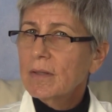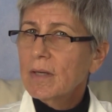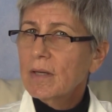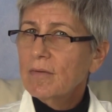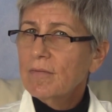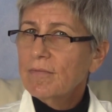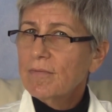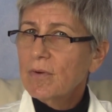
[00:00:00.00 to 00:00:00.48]

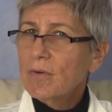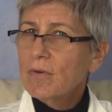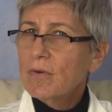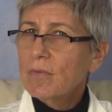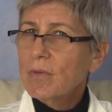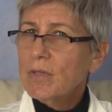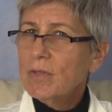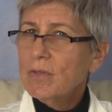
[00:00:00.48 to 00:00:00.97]
can
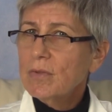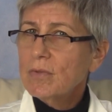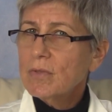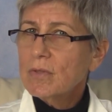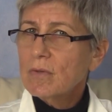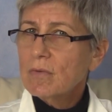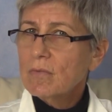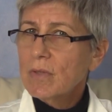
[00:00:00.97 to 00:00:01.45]
further
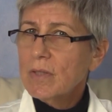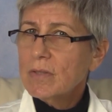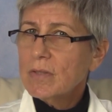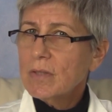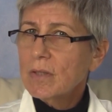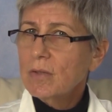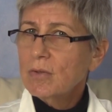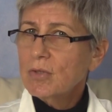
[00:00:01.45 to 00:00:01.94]
reduce the
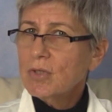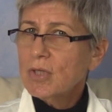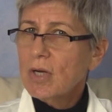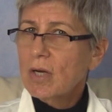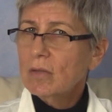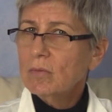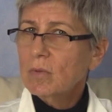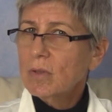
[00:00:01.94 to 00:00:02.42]
risk your
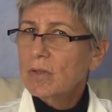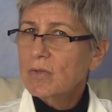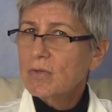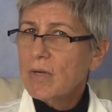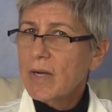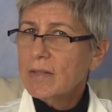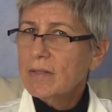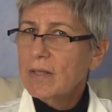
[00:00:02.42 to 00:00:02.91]
child will
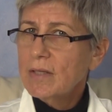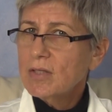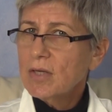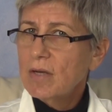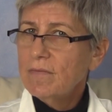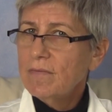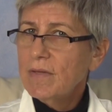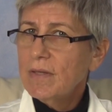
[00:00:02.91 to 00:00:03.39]
contract
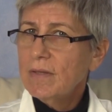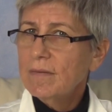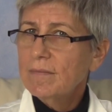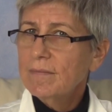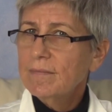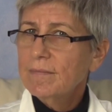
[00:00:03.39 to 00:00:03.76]
HIV.